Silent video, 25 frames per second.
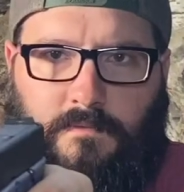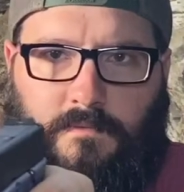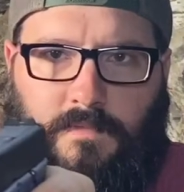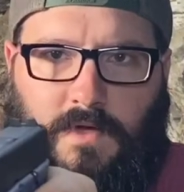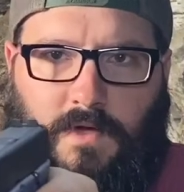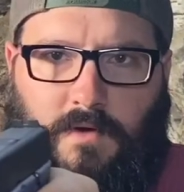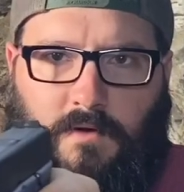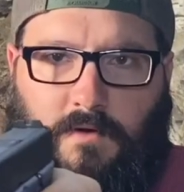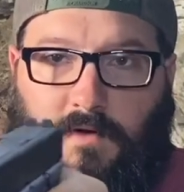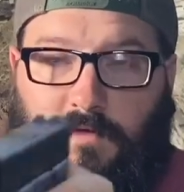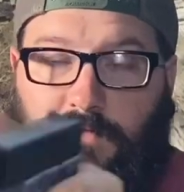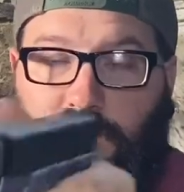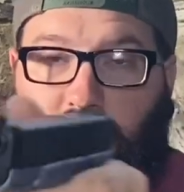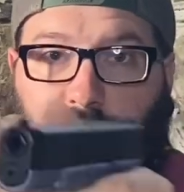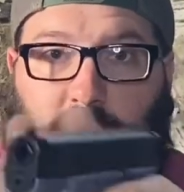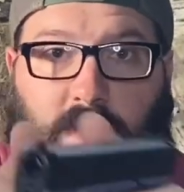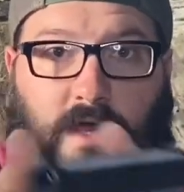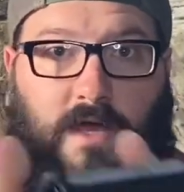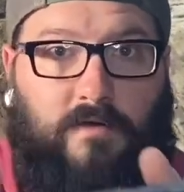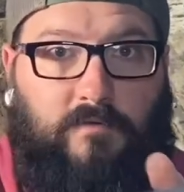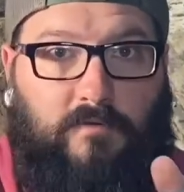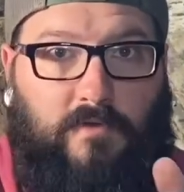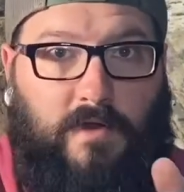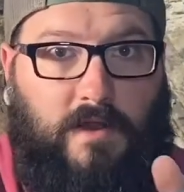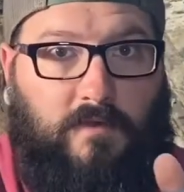or if you
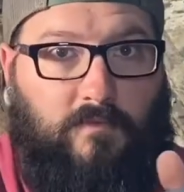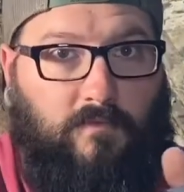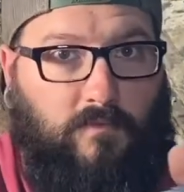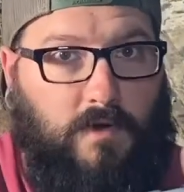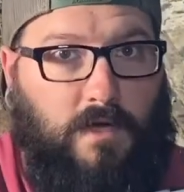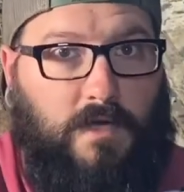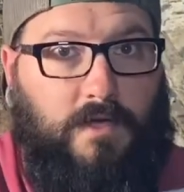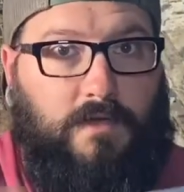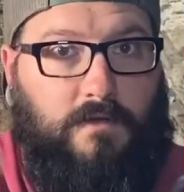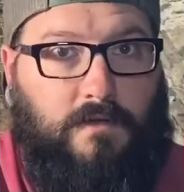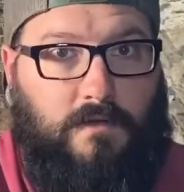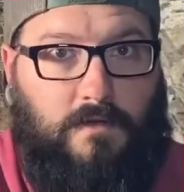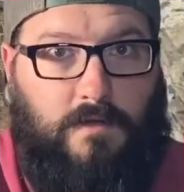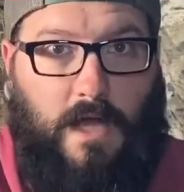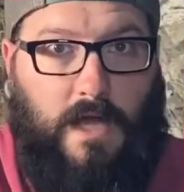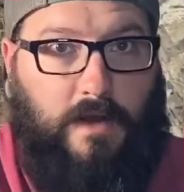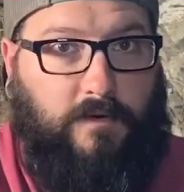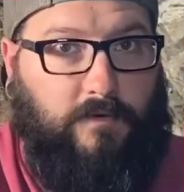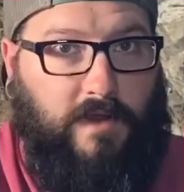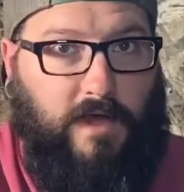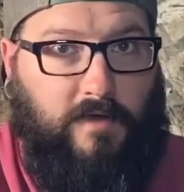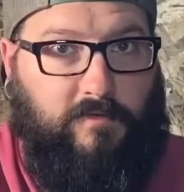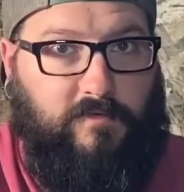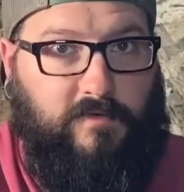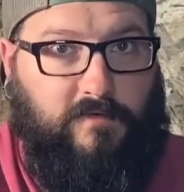can rent one. I don't
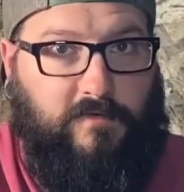have the